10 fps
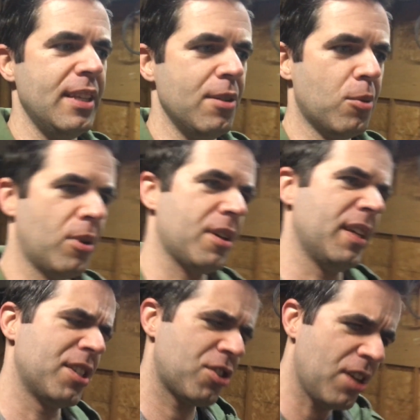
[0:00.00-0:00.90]
the orc
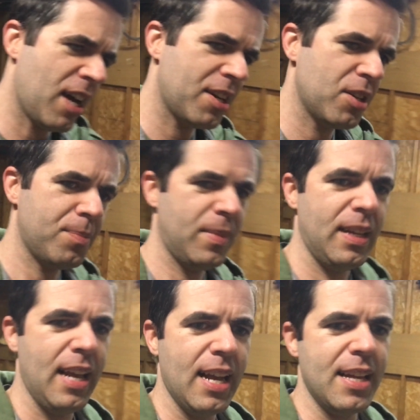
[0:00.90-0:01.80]
that shot him
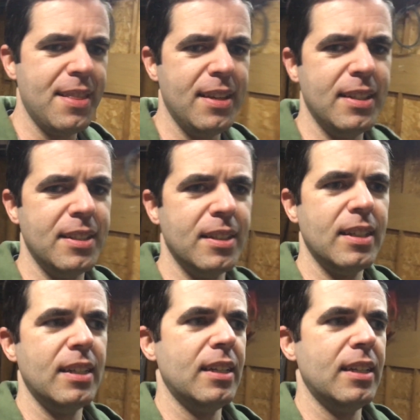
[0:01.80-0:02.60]
and then